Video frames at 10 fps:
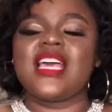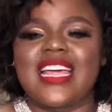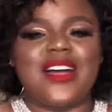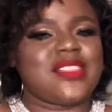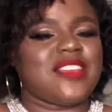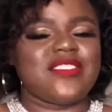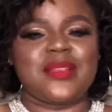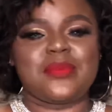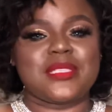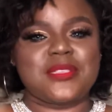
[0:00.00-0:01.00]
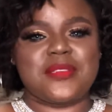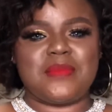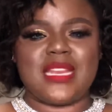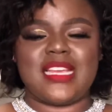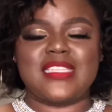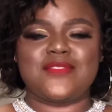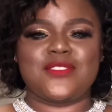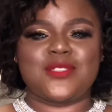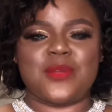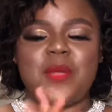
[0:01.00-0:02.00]
I'll definitely be seeing you in my next
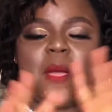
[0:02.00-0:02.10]
video.